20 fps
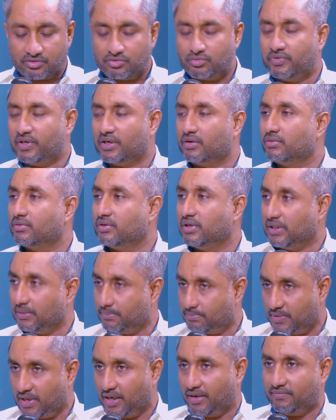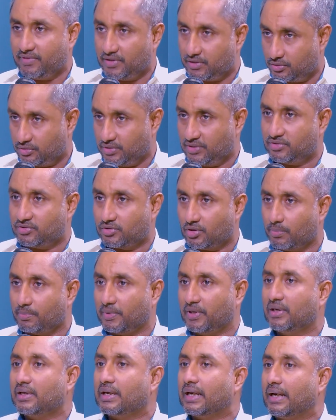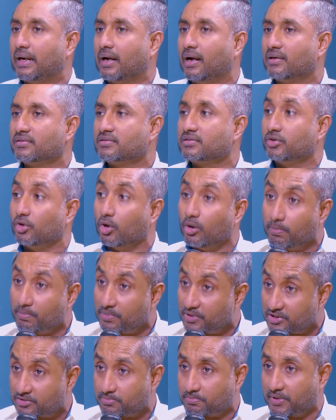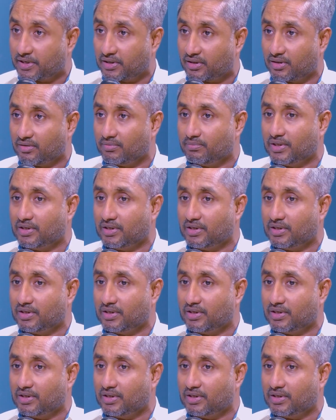So we are going to deep dive into this topic and ask your perspective,